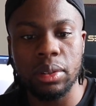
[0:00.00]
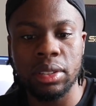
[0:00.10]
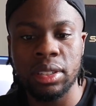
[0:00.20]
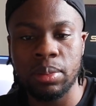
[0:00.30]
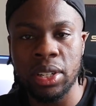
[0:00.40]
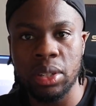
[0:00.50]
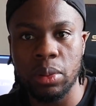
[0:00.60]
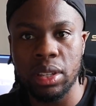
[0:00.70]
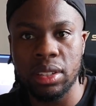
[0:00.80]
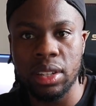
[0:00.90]
especially
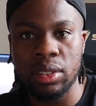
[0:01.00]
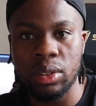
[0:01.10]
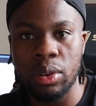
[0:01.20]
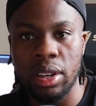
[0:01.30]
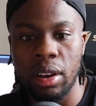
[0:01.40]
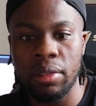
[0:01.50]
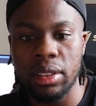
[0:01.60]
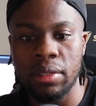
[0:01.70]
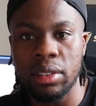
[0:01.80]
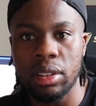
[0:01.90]
with this insole here, I think
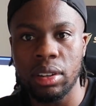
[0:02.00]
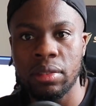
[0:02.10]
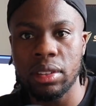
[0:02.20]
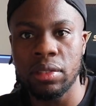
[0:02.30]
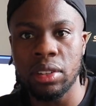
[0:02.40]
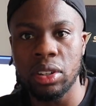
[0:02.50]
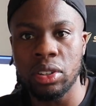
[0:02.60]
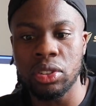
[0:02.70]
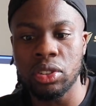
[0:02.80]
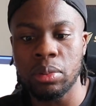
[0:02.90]
they've done a
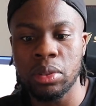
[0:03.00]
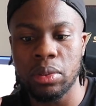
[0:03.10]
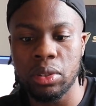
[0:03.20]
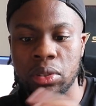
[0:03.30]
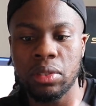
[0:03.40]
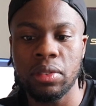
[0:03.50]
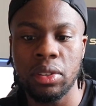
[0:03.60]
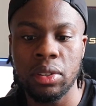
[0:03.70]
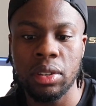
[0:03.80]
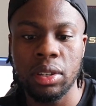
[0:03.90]
good job, to be honest with you.
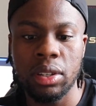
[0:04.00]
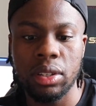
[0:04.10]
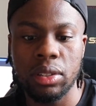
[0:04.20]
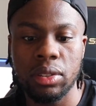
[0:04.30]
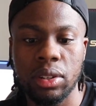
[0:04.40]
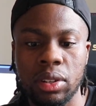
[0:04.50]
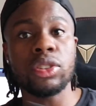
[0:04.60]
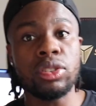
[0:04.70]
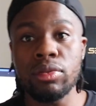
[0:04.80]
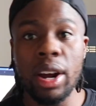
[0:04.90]
It's done it.
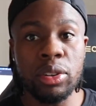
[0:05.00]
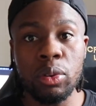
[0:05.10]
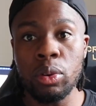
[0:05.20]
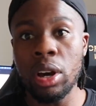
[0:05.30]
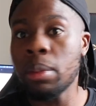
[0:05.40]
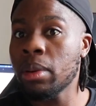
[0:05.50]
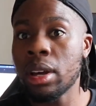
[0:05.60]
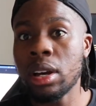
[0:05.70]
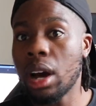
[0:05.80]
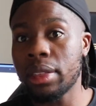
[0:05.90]
Just to round it all up,
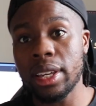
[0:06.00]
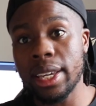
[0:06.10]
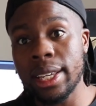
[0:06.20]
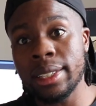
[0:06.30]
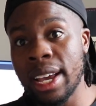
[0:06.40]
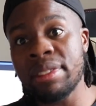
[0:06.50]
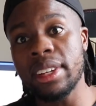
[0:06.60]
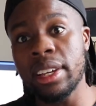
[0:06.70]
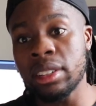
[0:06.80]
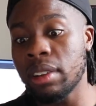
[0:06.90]
I think it
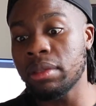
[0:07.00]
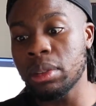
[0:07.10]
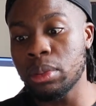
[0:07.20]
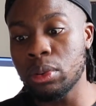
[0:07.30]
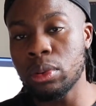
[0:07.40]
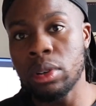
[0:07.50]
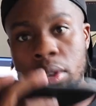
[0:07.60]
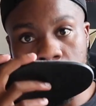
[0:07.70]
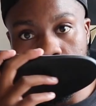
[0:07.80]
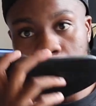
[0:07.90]
definitely is comfortable
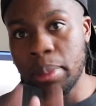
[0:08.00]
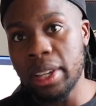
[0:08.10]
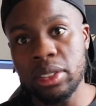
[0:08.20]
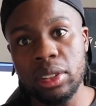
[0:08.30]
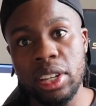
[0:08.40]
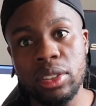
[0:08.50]
based on the